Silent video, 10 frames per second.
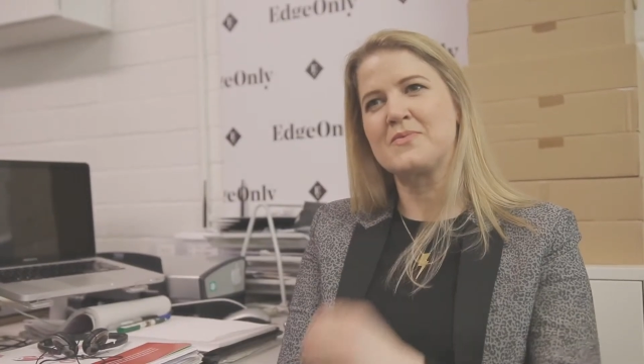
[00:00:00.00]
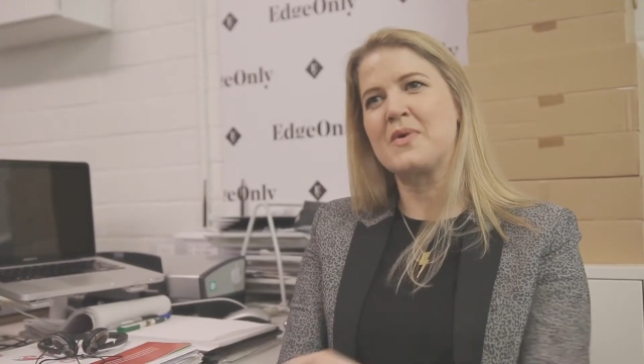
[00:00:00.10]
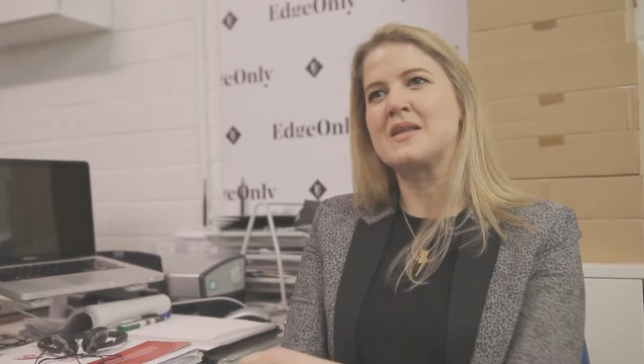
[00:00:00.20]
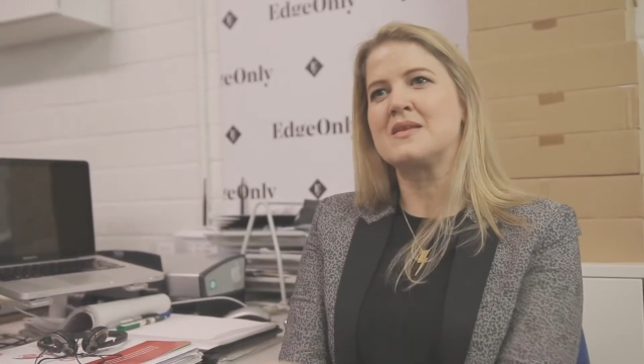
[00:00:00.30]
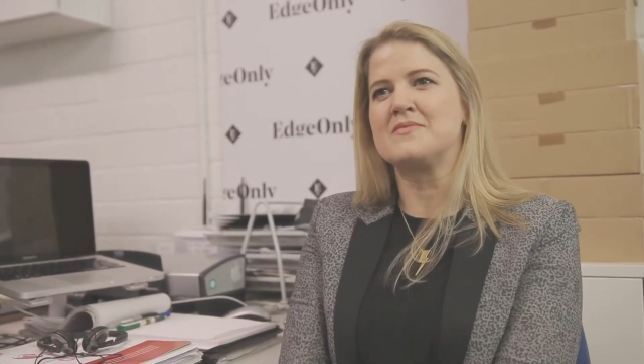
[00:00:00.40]

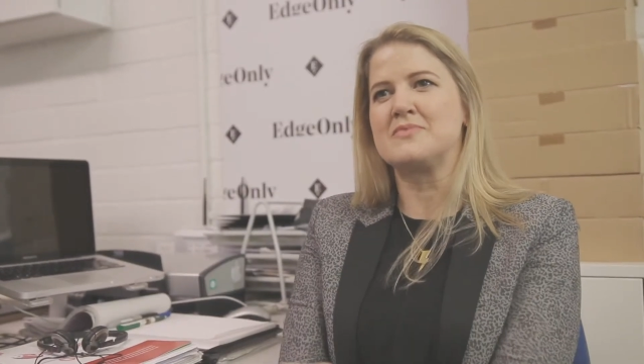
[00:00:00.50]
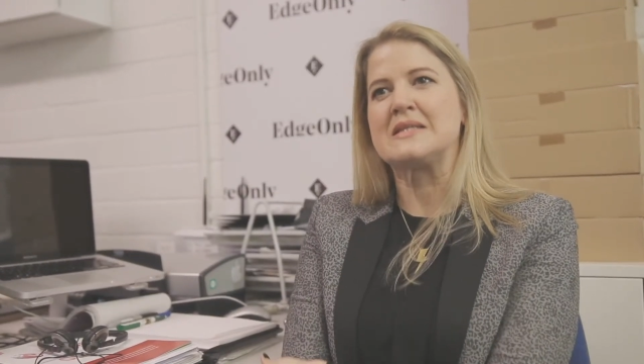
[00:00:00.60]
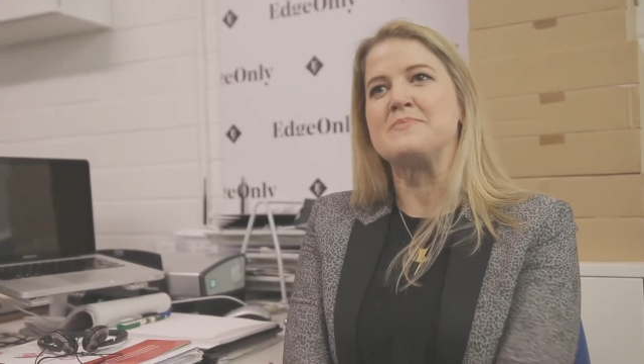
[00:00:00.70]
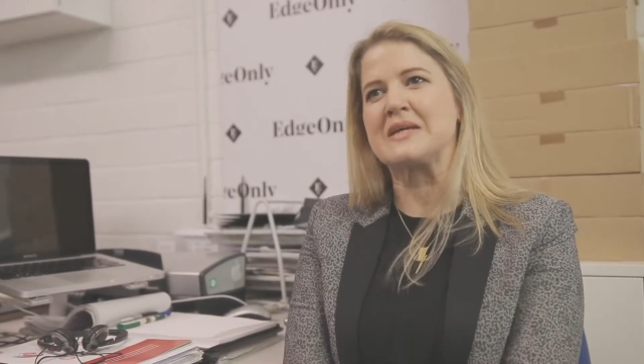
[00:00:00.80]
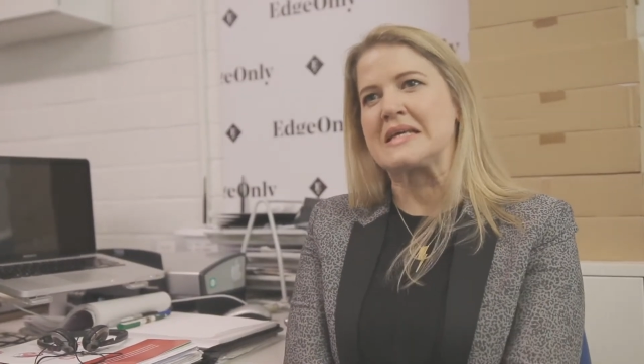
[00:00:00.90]

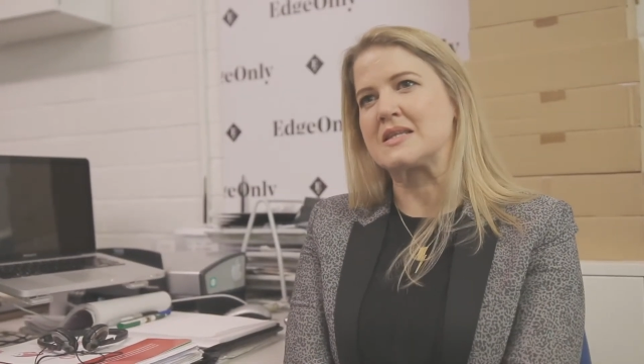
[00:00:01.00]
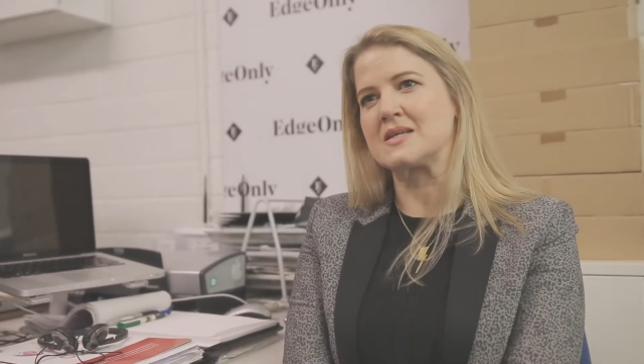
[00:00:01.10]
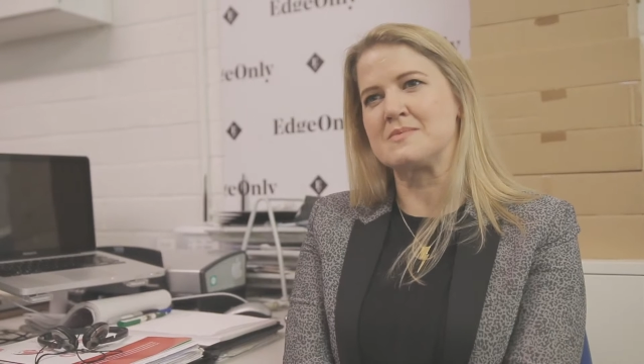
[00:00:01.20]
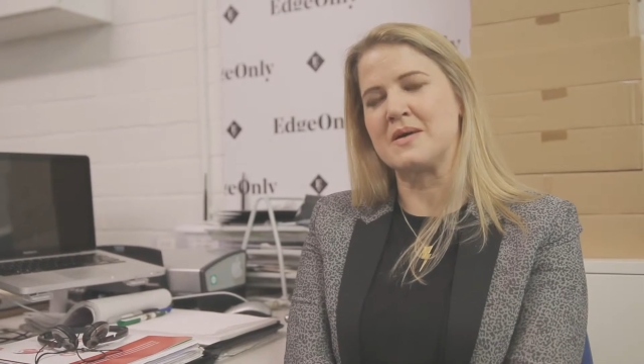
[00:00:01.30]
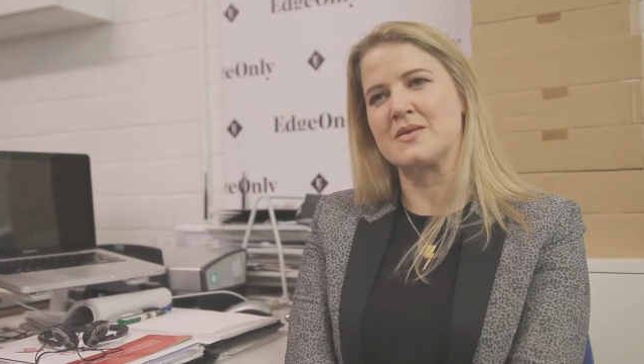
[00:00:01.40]
really brilliant
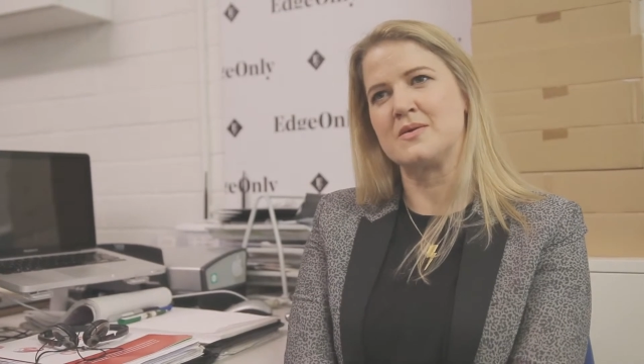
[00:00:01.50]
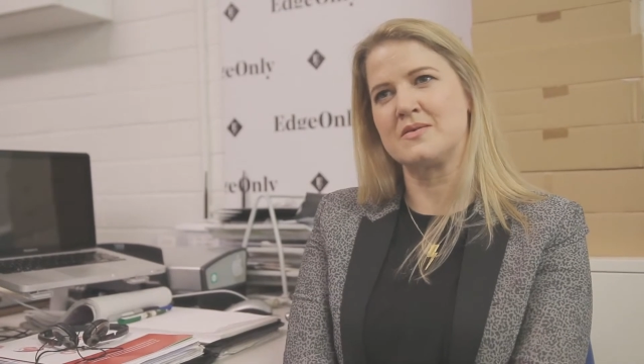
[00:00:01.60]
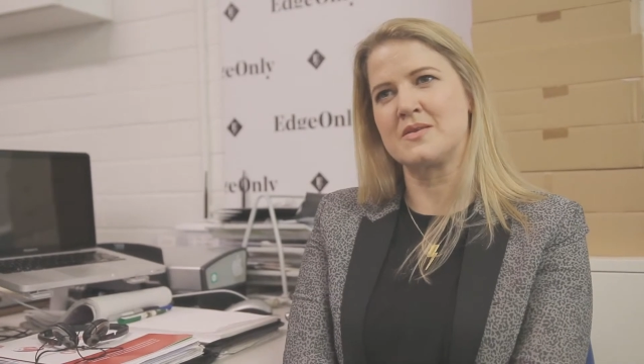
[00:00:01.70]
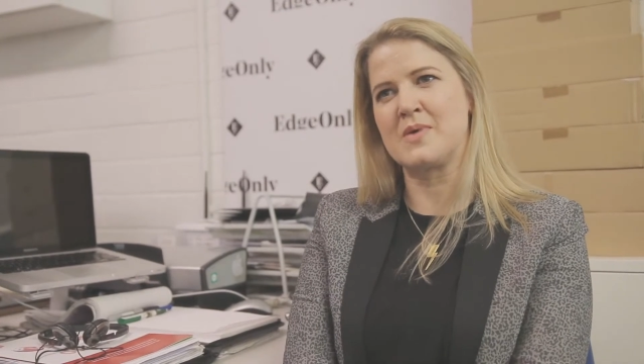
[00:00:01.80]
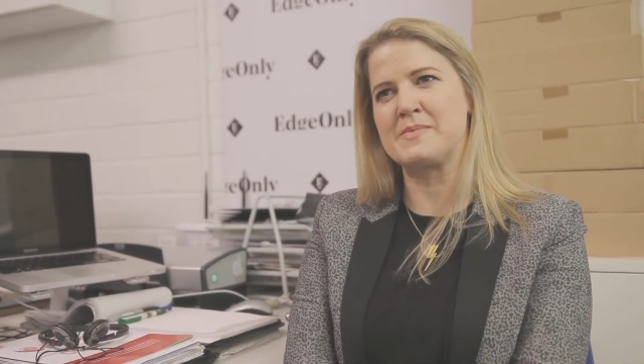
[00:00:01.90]
things about
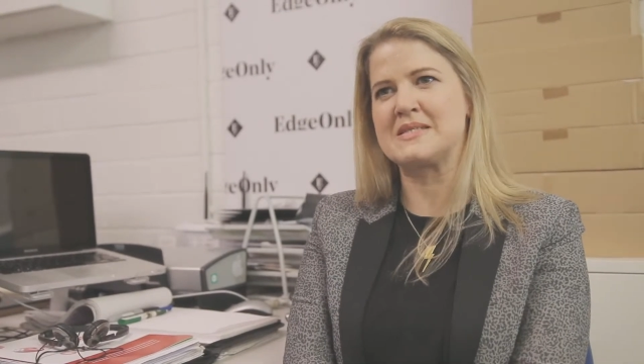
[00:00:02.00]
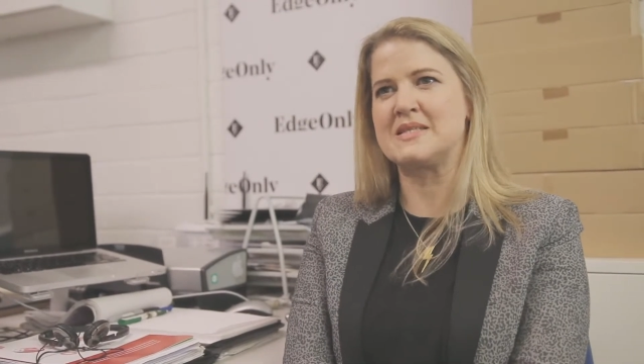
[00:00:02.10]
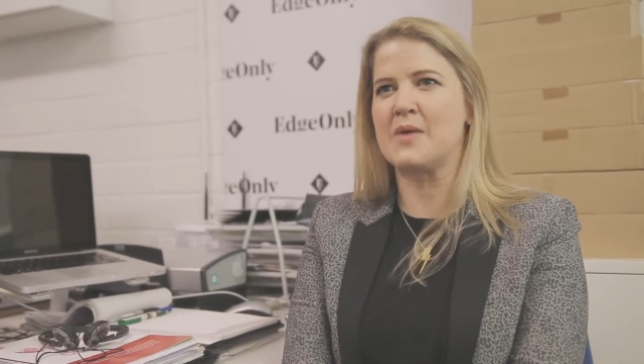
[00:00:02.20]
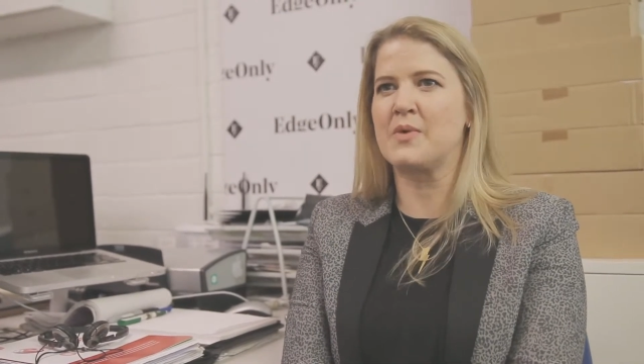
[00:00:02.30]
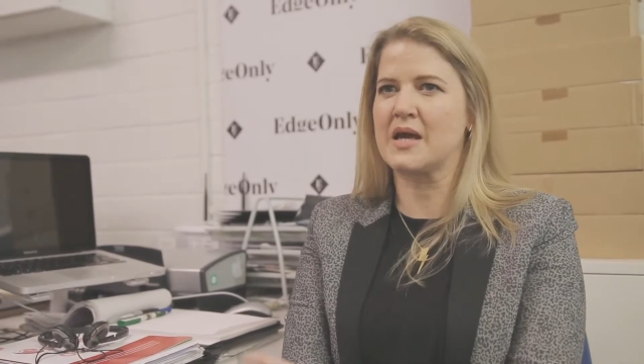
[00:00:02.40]
the Women's
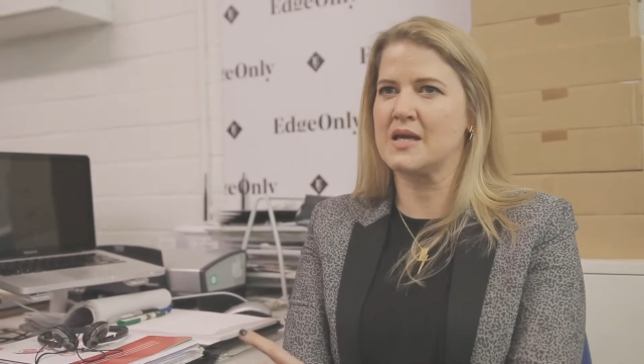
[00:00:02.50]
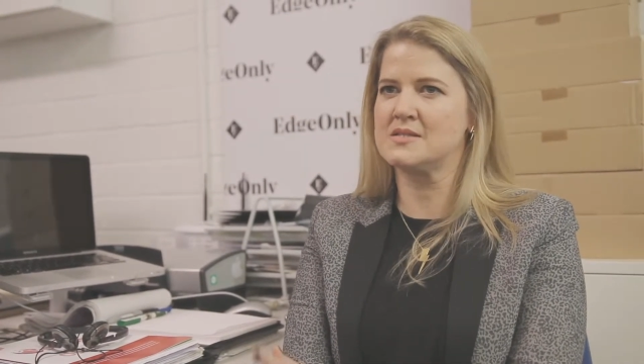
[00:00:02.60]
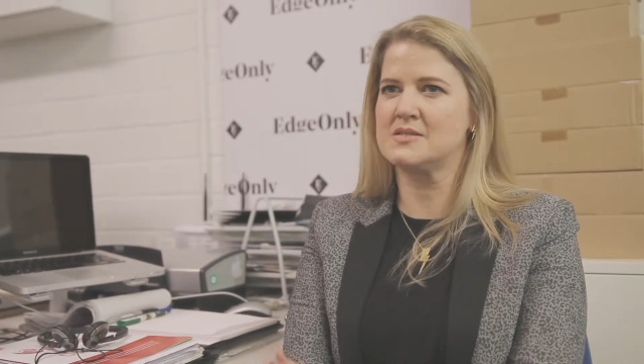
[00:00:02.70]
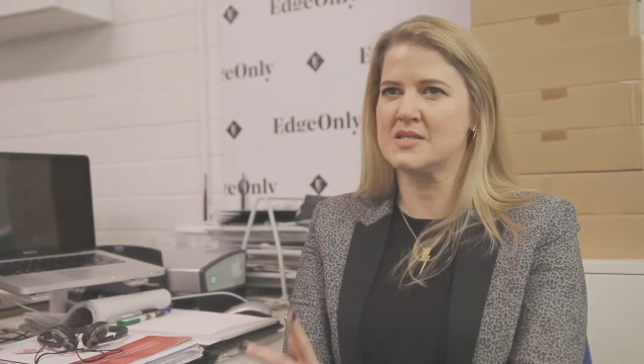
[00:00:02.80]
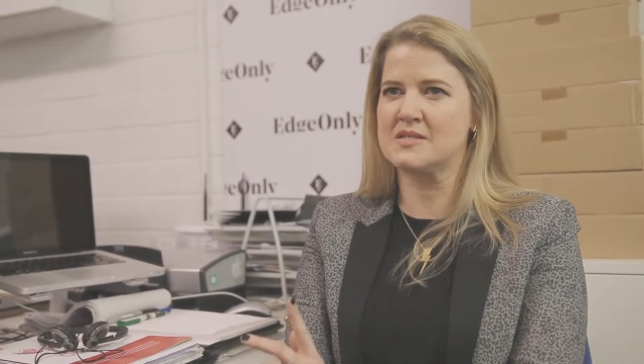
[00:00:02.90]
Network
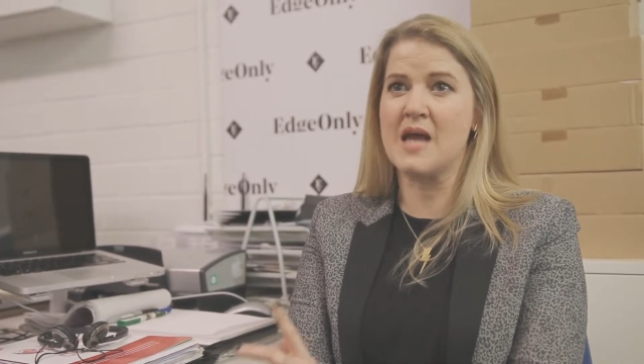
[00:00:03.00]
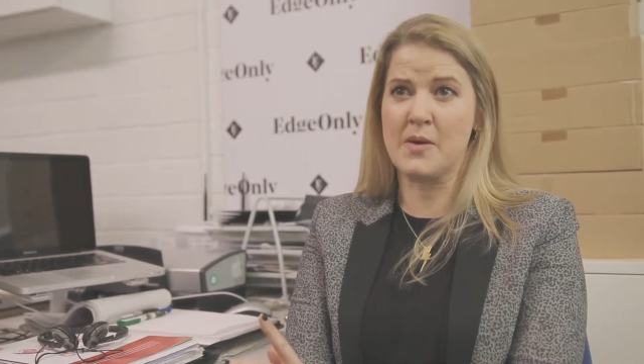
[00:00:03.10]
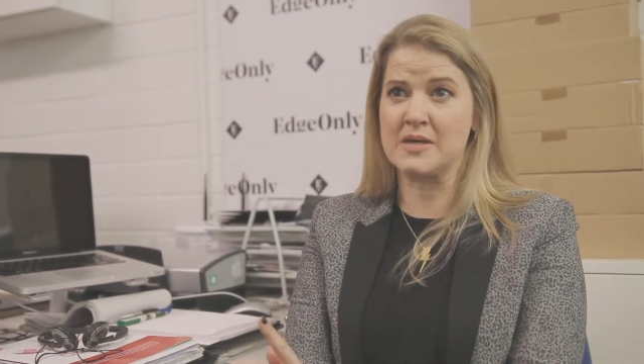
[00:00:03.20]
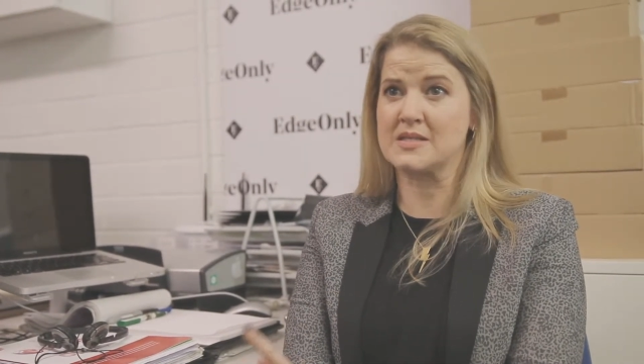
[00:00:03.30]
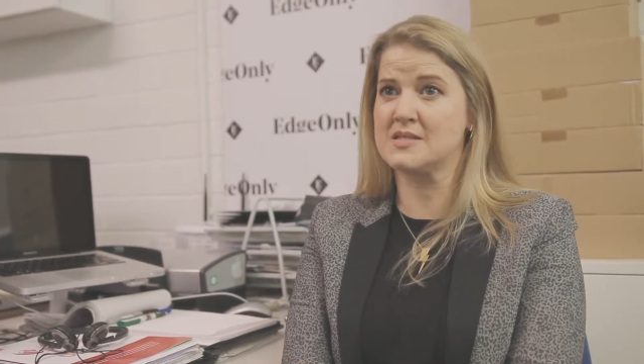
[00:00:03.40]
and just
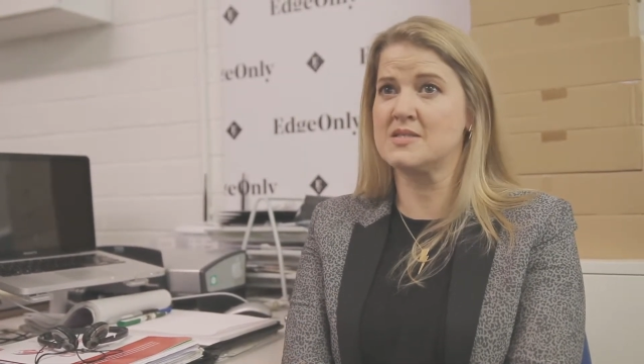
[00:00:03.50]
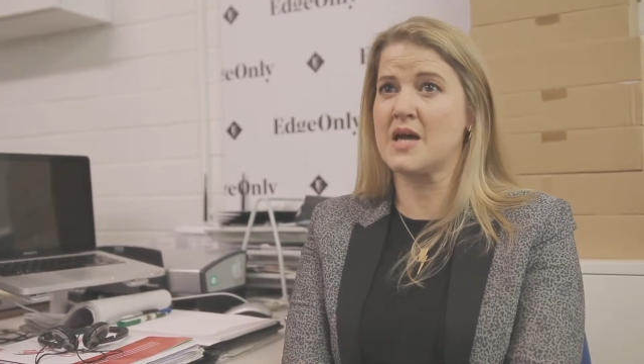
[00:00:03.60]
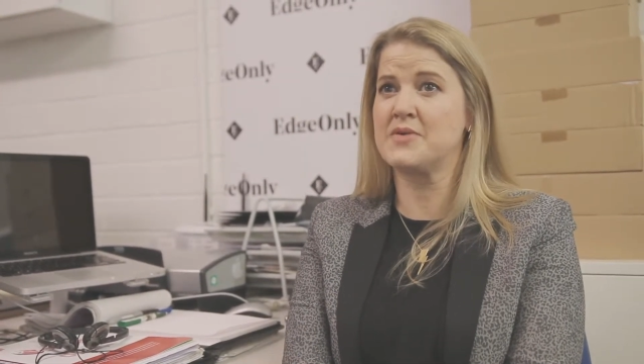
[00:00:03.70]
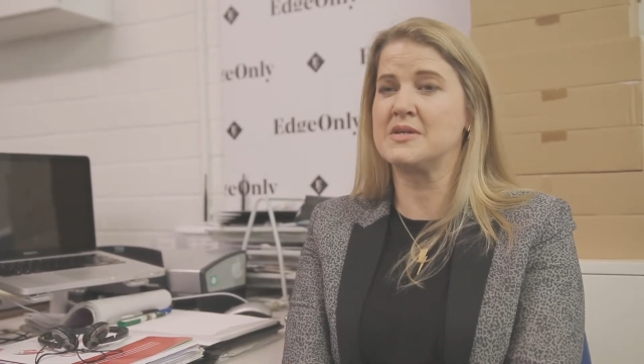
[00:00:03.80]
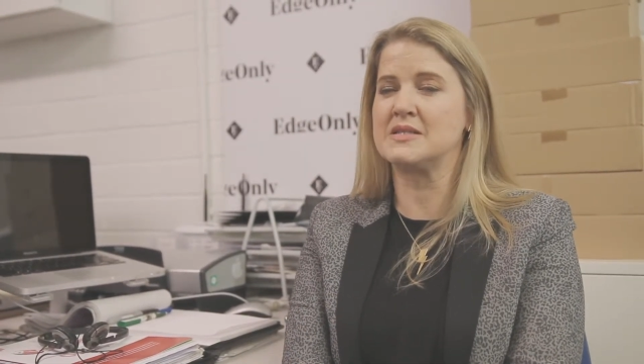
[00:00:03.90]
networks in
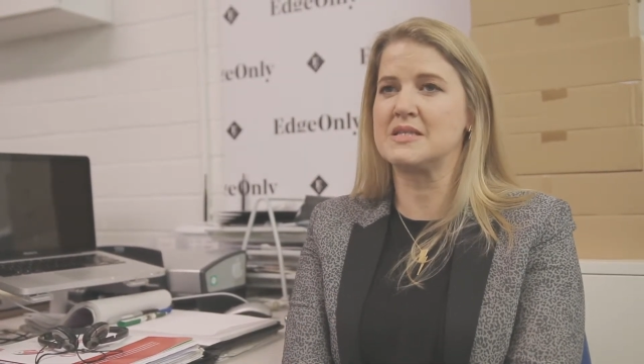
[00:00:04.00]
general